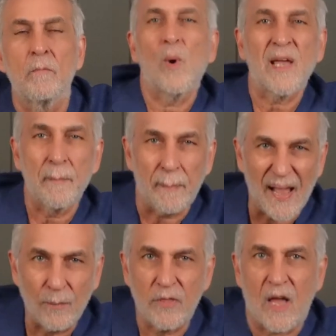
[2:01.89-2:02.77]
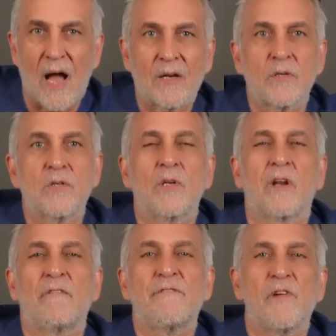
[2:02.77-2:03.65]
When combined with oxygen
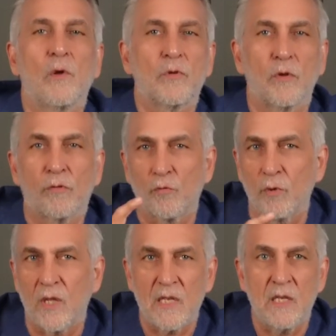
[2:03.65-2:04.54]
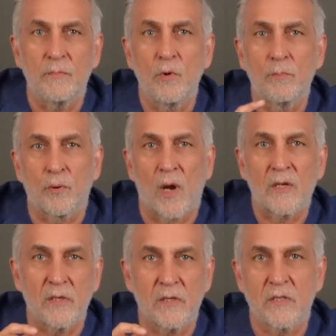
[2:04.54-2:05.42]
and filtered through the EBOO
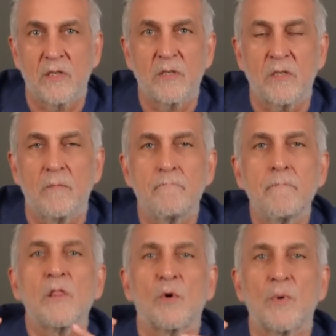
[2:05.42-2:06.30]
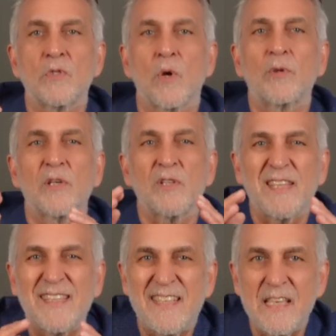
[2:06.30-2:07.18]
process system, the result is a
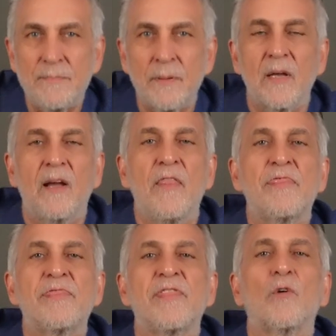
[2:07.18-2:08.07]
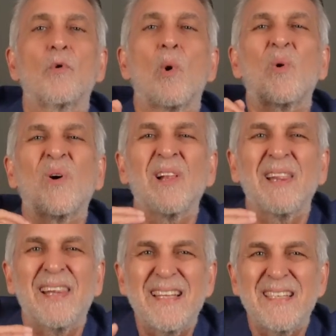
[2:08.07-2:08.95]
deep and thorough
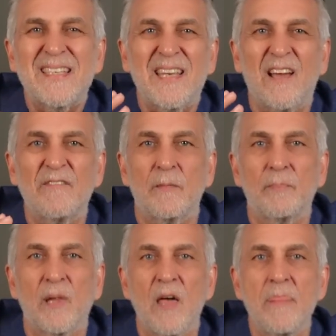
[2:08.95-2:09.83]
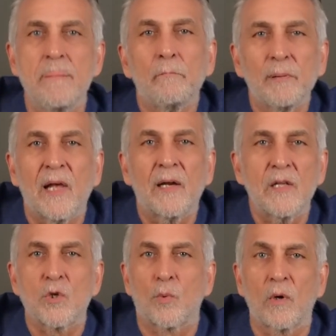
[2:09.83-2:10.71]
cleansing of the blood. Blood
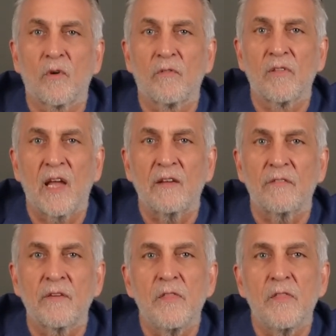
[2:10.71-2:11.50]
is the river of life.